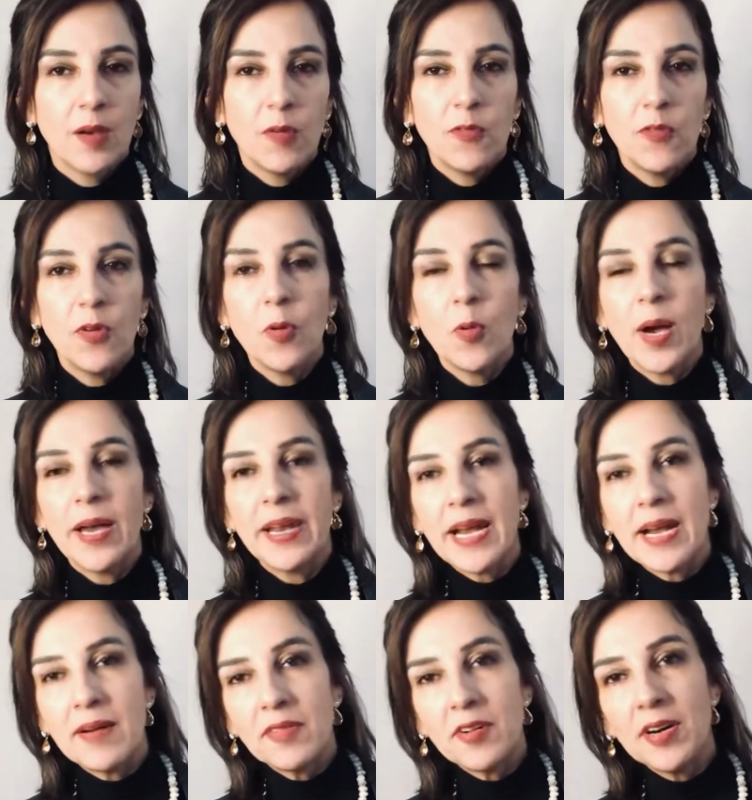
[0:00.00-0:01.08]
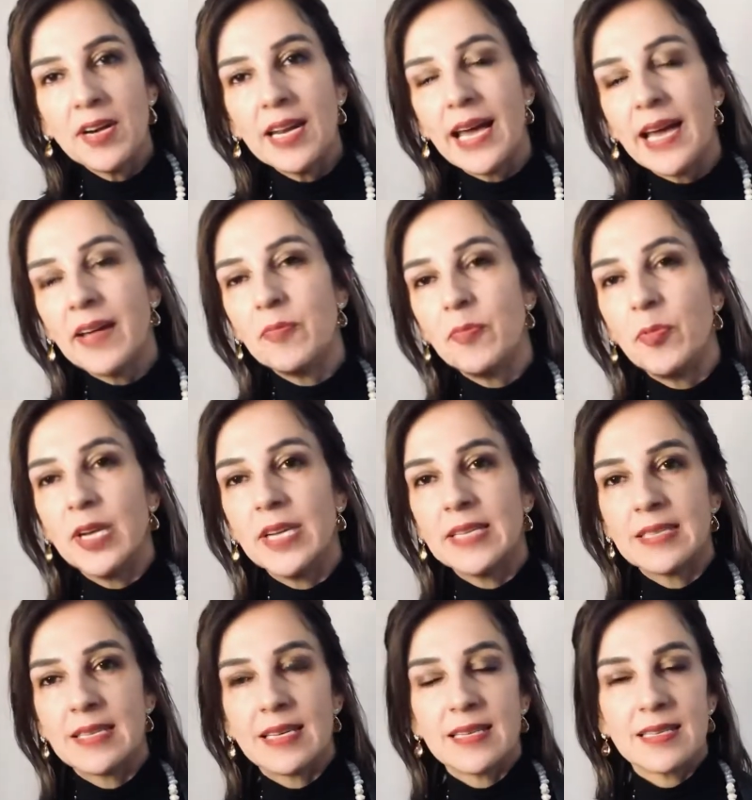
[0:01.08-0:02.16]
for whatever life
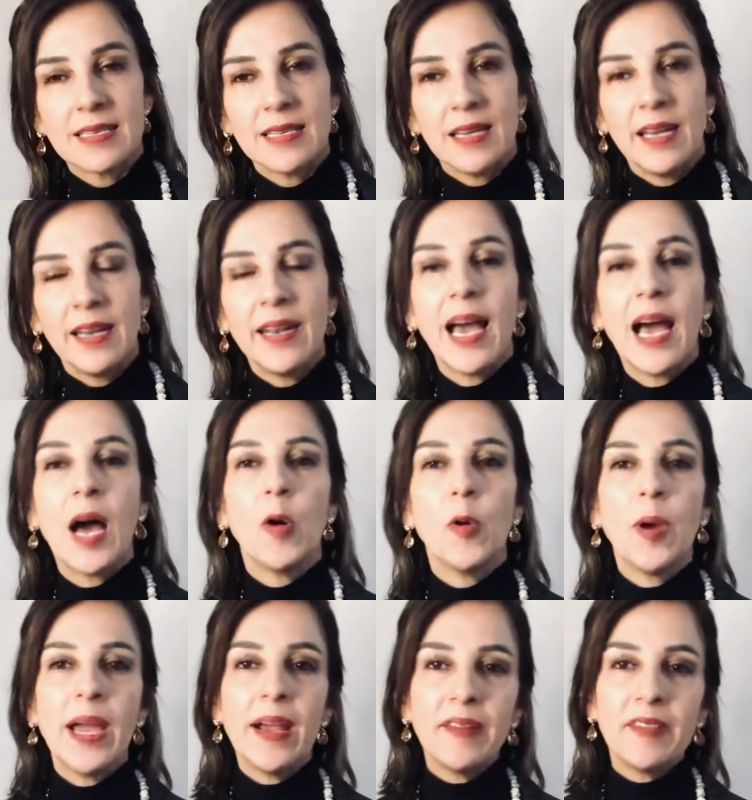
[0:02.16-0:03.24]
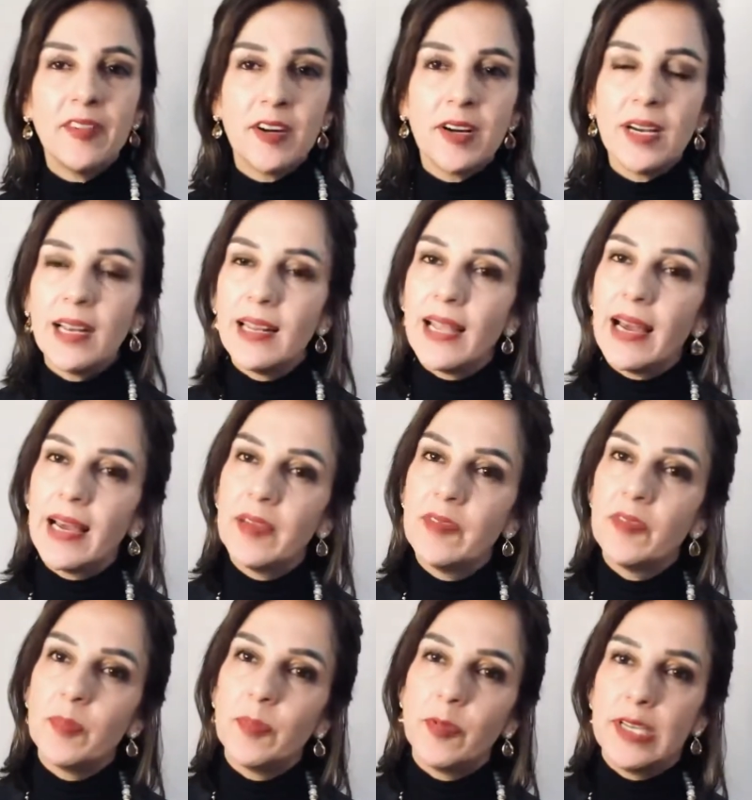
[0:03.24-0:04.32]
brings us and however life
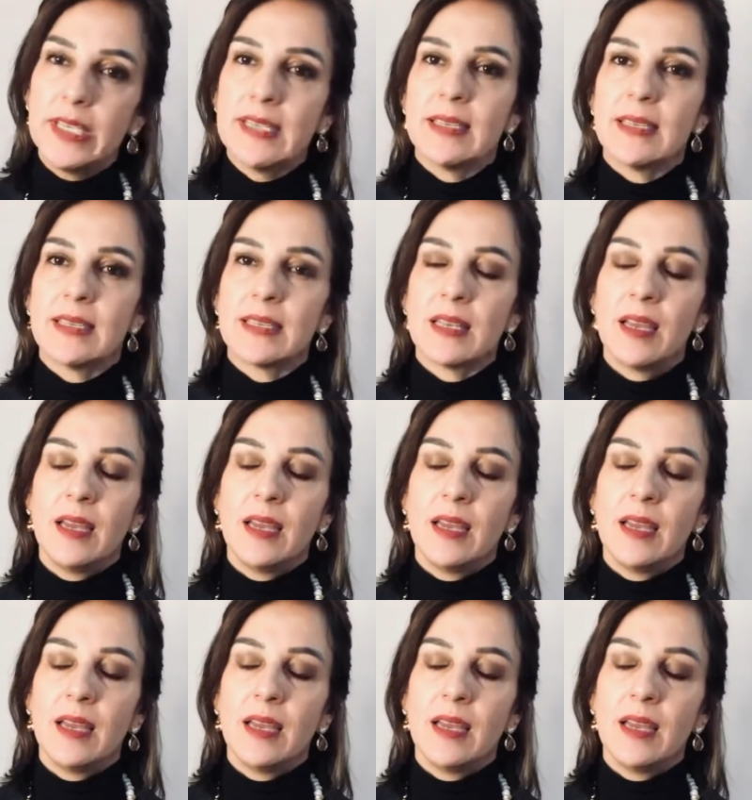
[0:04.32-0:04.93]
brings us.